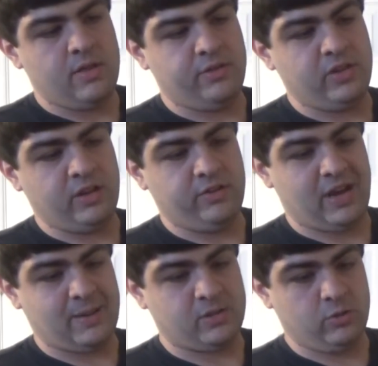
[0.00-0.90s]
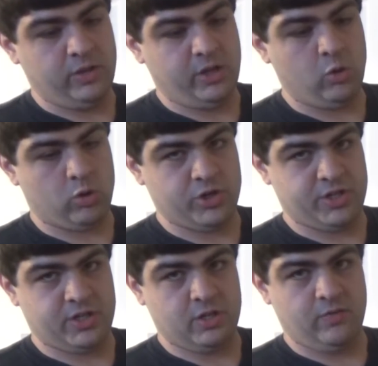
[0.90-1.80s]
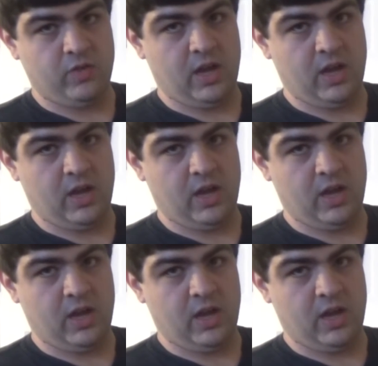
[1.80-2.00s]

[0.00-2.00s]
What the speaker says: This thing is absolutely gorgeous,